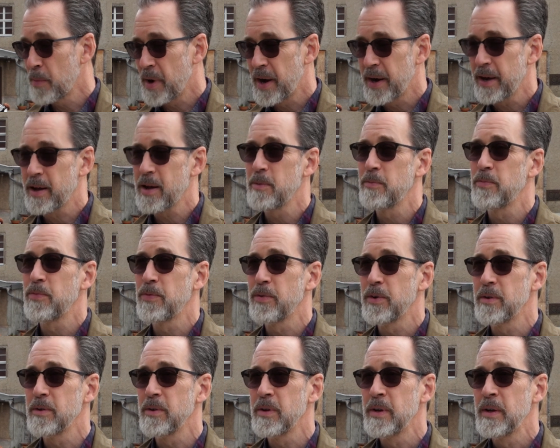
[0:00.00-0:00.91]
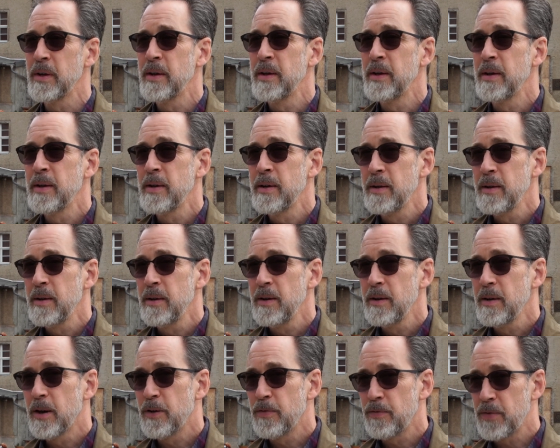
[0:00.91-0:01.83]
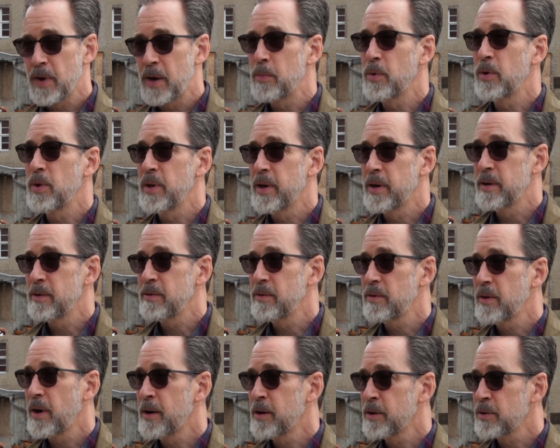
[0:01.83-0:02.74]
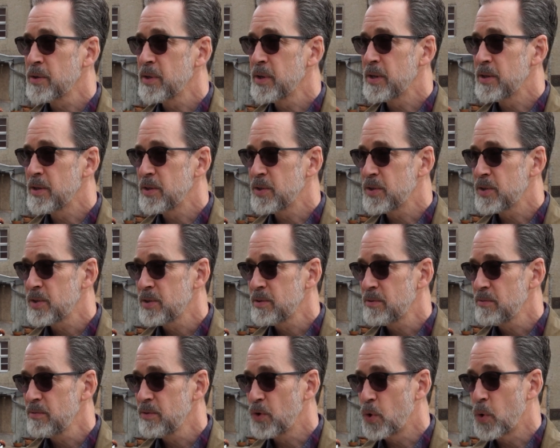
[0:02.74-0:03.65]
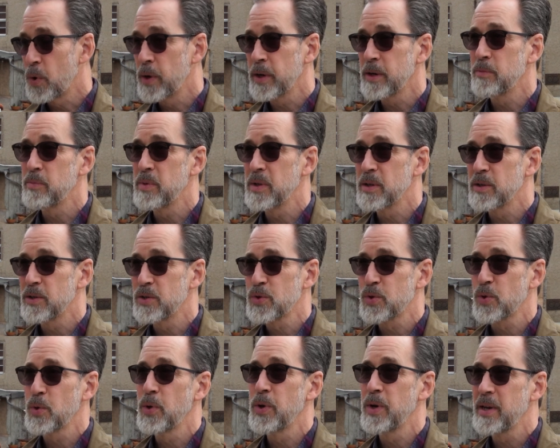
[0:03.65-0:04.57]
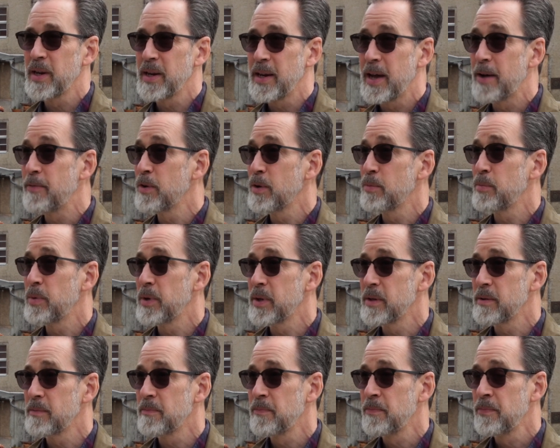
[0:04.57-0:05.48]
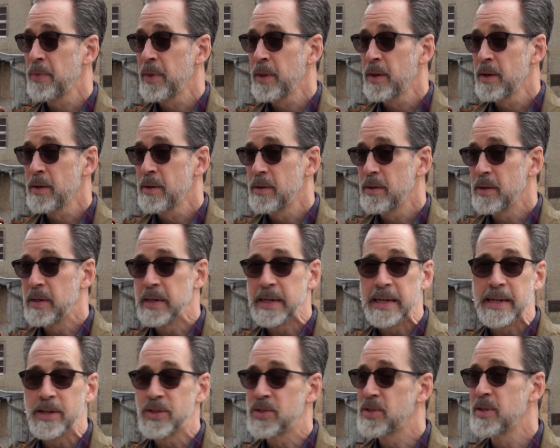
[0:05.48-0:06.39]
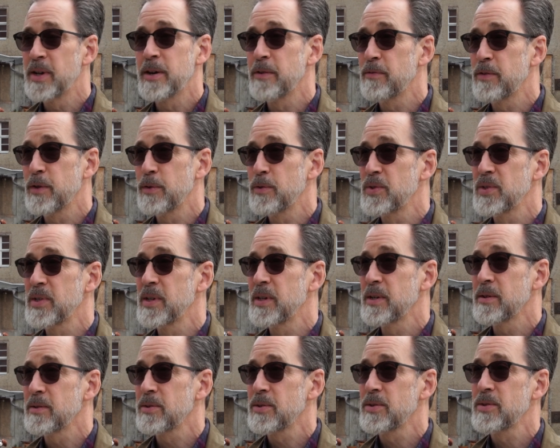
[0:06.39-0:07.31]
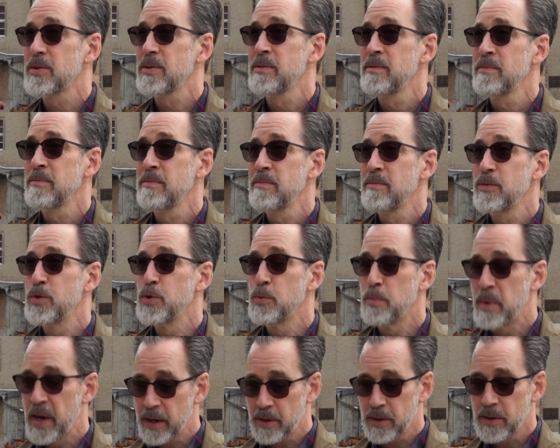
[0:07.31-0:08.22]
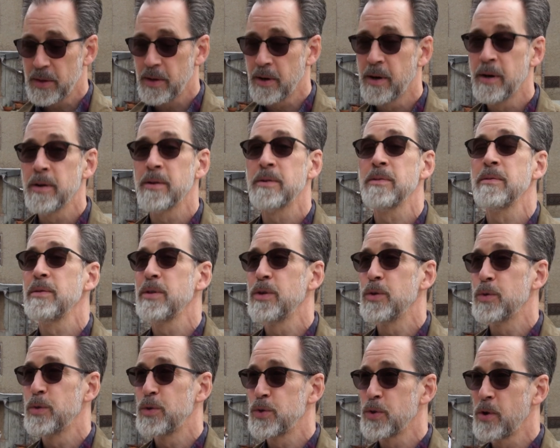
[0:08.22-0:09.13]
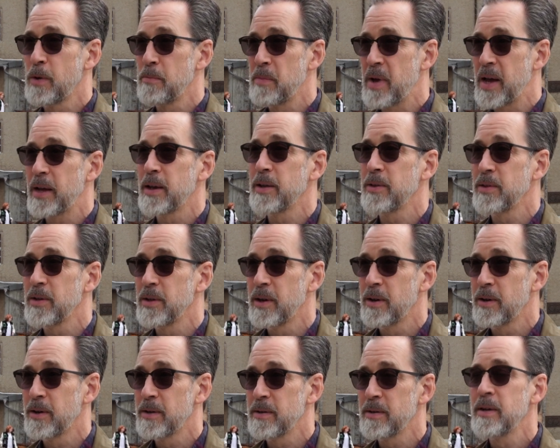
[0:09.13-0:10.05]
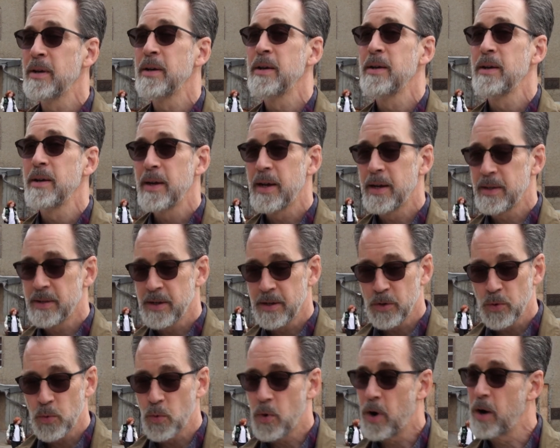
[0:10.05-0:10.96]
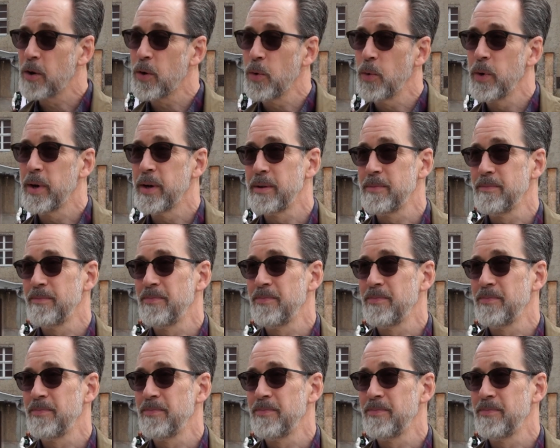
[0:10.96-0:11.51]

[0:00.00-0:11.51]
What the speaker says: my comfort, ephemeral art, art that is going to be destroyed inevitably, needs none of those things. You make the art, you enjoy making the art, and then you walk away.